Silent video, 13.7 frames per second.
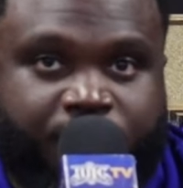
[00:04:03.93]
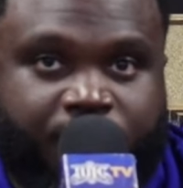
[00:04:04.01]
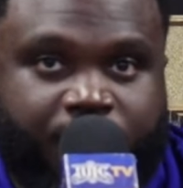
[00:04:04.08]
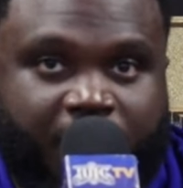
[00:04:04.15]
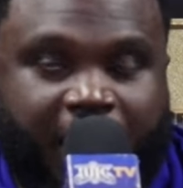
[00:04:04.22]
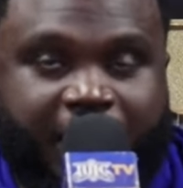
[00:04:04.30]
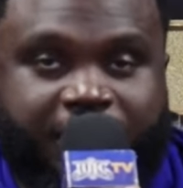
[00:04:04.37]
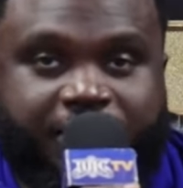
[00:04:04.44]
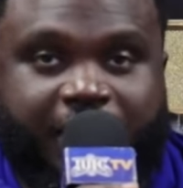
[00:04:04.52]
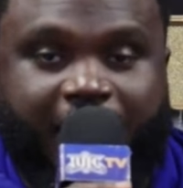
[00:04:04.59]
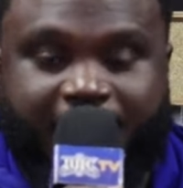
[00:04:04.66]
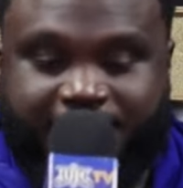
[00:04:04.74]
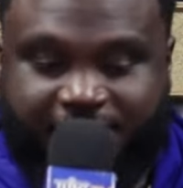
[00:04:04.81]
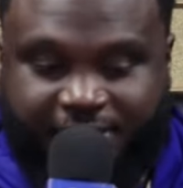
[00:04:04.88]
As
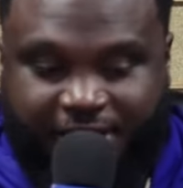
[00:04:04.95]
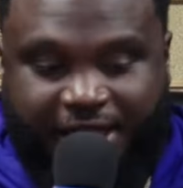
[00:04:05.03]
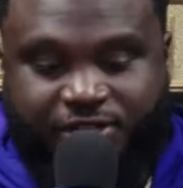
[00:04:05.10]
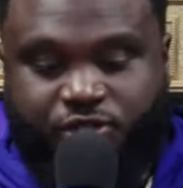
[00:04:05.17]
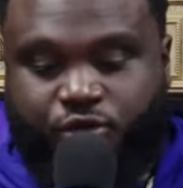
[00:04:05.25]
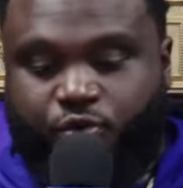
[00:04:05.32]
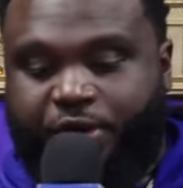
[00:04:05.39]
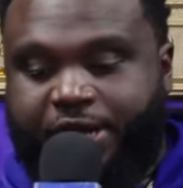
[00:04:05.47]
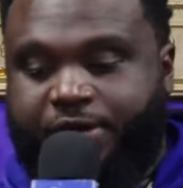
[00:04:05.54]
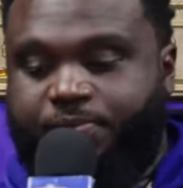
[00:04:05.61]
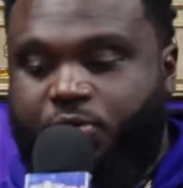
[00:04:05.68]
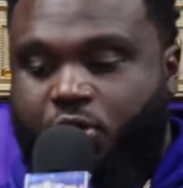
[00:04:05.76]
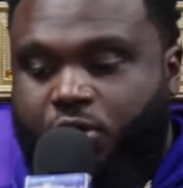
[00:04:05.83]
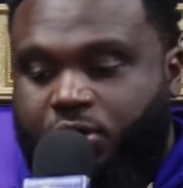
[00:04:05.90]
as as you read
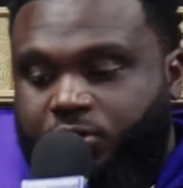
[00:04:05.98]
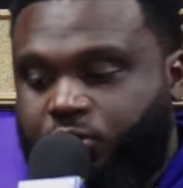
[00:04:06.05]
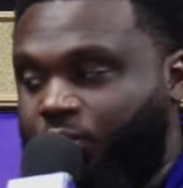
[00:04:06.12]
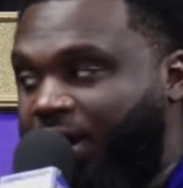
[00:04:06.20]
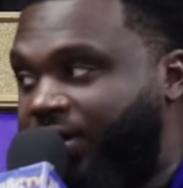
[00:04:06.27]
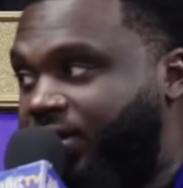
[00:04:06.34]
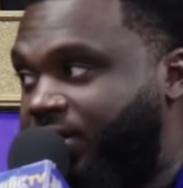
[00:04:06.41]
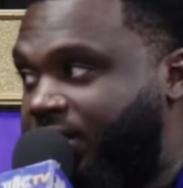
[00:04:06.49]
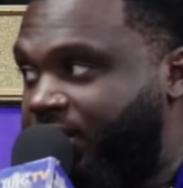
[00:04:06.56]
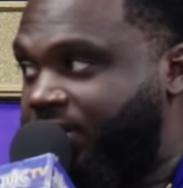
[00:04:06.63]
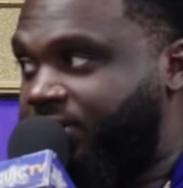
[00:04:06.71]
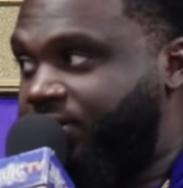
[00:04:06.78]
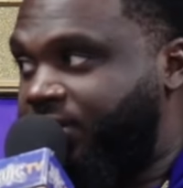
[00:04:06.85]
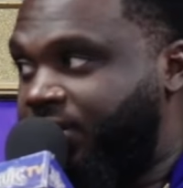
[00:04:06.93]
more throughout the
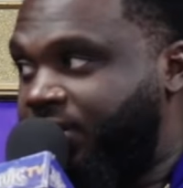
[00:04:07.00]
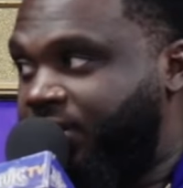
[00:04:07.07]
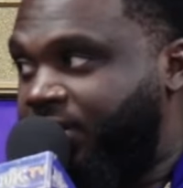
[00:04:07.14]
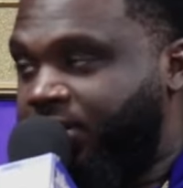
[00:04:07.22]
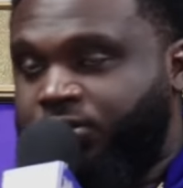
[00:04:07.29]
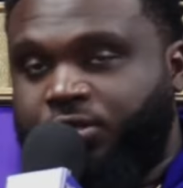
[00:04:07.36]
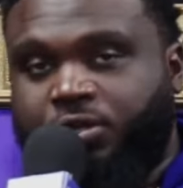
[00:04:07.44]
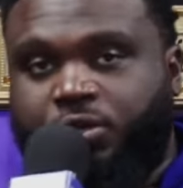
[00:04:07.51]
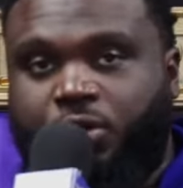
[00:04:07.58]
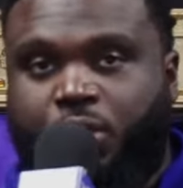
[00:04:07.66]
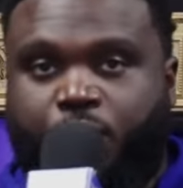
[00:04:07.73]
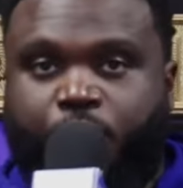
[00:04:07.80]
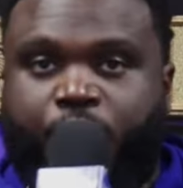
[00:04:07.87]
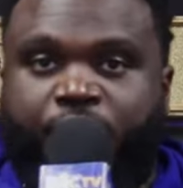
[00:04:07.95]
years, the
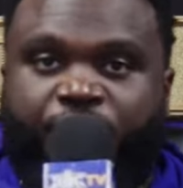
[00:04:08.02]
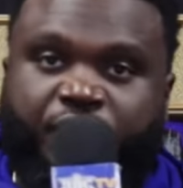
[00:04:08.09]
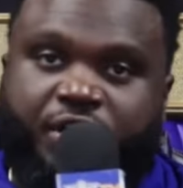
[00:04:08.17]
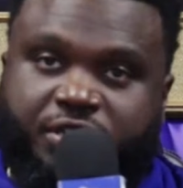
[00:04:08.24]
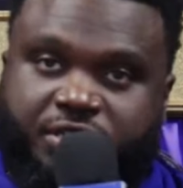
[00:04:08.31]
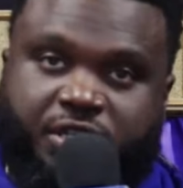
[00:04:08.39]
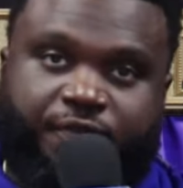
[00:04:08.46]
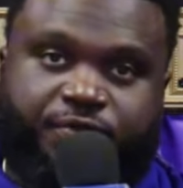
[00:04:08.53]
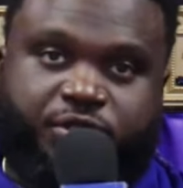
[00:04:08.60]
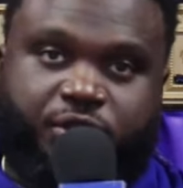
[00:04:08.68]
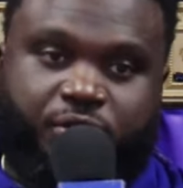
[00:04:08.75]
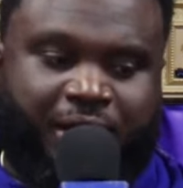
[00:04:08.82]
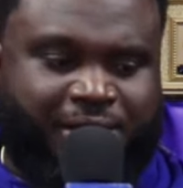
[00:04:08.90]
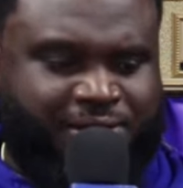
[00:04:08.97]
Lord will reveal stuff to
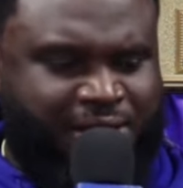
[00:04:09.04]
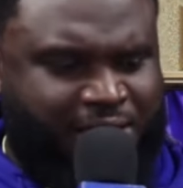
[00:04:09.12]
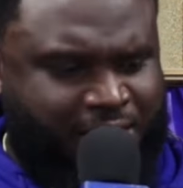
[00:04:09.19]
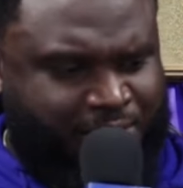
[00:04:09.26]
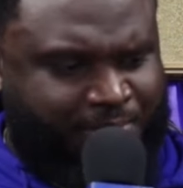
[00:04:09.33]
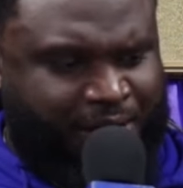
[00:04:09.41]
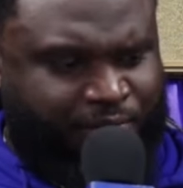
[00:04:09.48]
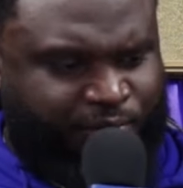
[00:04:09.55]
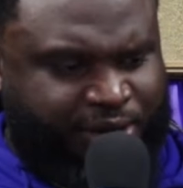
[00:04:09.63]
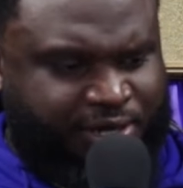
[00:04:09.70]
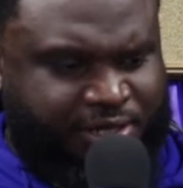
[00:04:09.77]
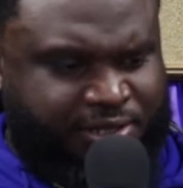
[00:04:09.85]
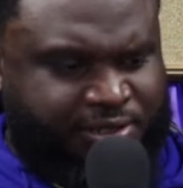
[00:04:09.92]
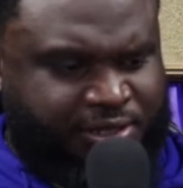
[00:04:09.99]
you like, damn, I read
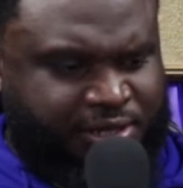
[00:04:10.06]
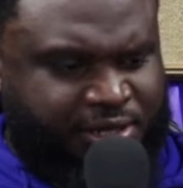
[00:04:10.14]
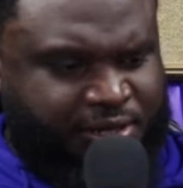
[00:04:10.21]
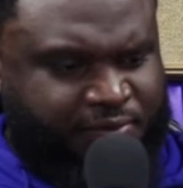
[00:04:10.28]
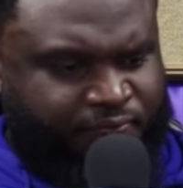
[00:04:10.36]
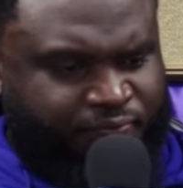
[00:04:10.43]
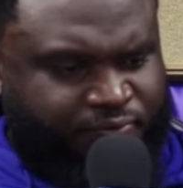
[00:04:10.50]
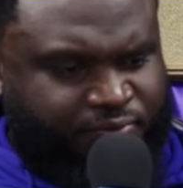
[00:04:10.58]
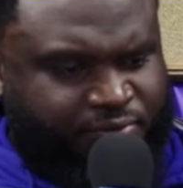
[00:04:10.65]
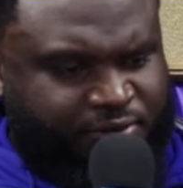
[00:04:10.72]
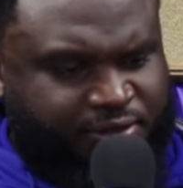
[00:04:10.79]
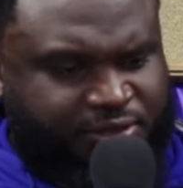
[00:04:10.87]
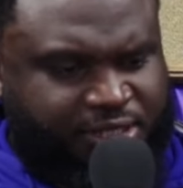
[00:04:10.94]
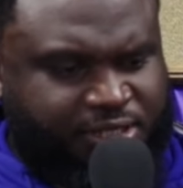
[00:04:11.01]
this
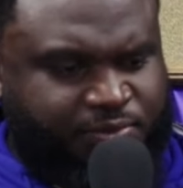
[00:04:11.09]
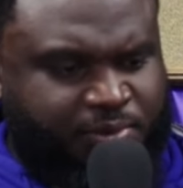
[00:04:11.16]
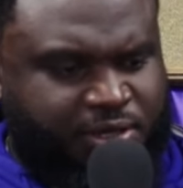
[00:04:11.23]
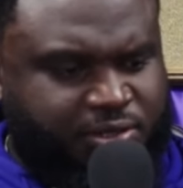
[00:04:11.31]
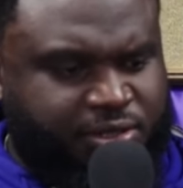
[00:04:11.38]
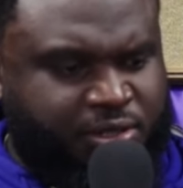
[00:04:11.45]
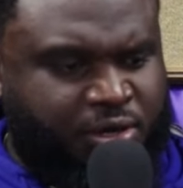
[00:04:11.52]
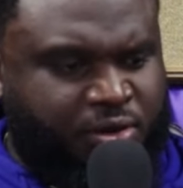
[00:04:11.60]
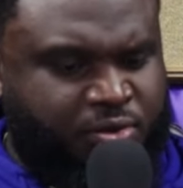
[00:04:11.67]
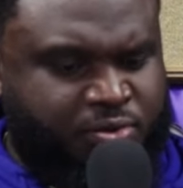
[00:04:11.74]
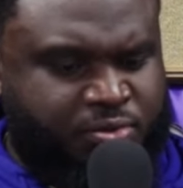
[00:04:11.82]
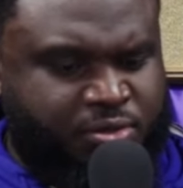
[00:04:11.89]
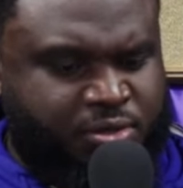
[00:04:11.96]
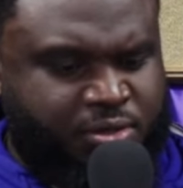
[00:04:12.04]
six months ago.
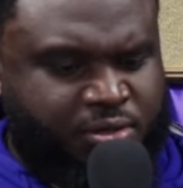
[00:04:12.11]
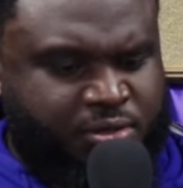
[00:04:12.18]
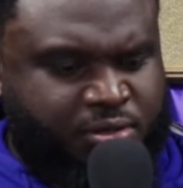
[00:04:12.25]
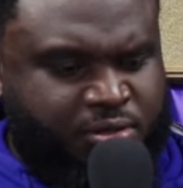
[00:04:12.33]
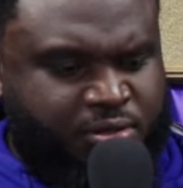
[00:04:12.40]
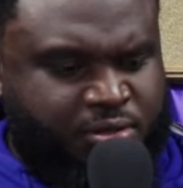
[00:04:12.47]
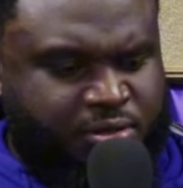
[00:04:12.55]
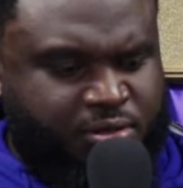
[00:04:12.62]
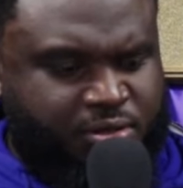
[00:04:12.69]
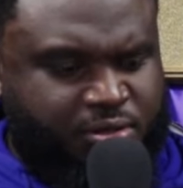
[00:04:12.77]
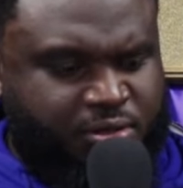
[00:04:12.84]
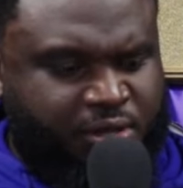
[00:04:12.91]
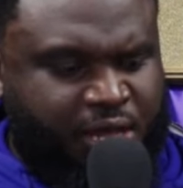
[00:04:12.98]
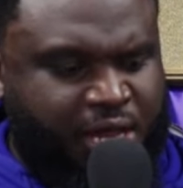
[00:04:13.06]

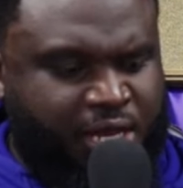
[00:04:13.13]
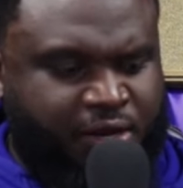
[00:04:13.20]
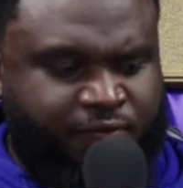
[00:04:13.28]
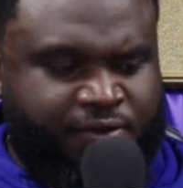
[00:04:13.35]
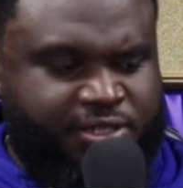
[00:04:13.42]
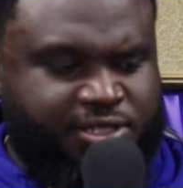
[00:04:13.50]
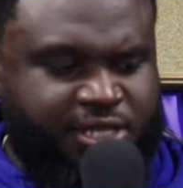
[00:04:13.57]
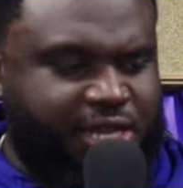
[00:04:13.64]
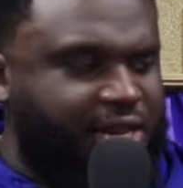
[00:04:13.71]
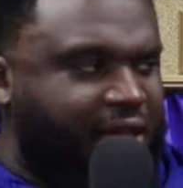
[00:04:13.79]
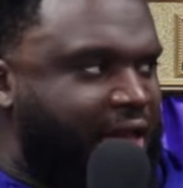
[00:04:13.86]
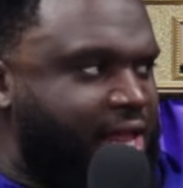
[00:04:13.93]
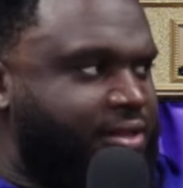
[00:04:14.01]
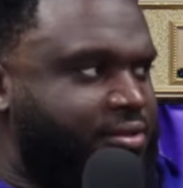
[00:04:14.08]
I ain't even see
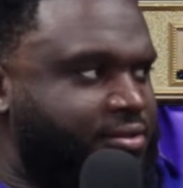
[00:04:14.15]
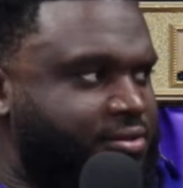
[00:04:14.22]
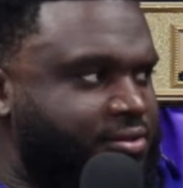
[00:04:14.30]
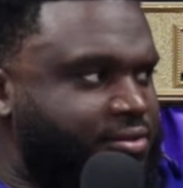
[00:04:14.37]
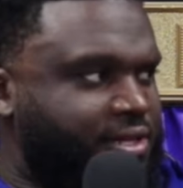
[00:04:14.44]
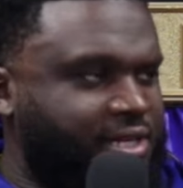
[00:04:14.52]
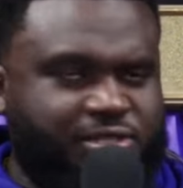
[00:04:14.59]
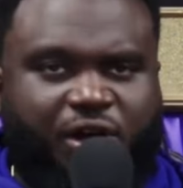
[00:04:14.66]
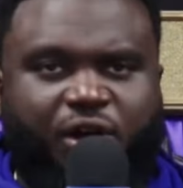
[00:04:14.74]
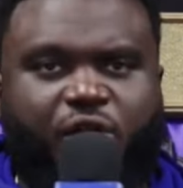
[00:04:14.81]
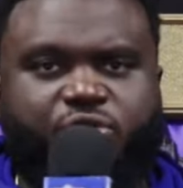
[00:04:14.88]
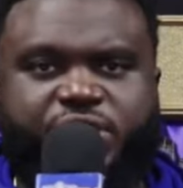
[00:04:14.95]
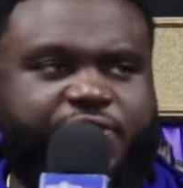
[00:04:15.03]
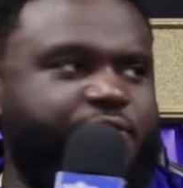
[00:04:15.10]
that. It's a
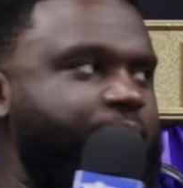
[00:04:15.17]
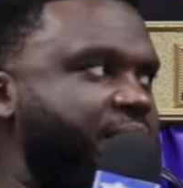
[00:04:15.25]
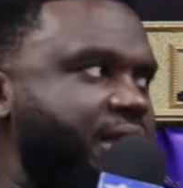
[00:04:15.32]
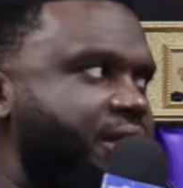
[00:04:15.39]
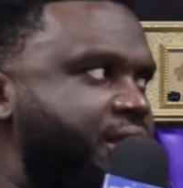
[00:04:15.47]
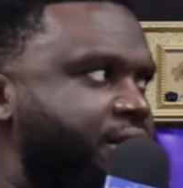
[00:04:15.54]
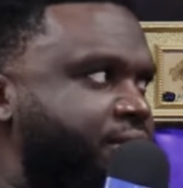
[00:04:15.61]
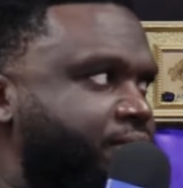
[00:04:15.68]
whole different meaning.